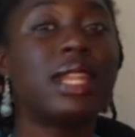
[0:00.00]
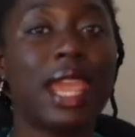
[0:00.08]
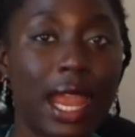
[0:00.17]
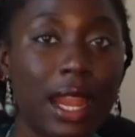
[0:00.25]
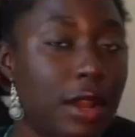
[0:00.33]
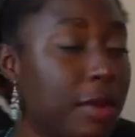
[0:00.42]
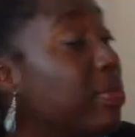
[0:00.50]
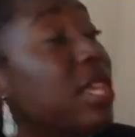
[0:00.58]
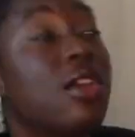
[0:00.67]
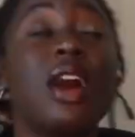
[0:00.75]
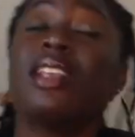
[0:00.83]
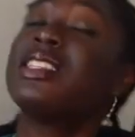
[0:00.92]
hair,
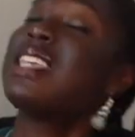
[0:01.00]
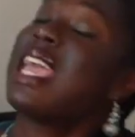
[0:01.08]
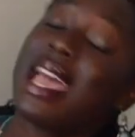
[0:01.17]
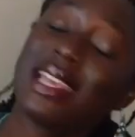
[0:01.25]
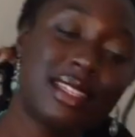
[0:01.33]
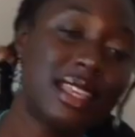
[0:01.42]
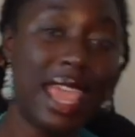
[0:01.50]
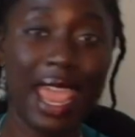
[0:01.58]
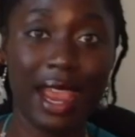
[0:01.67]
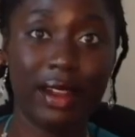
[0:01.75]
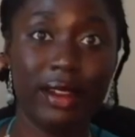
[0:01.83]
Beyonce-esque hair.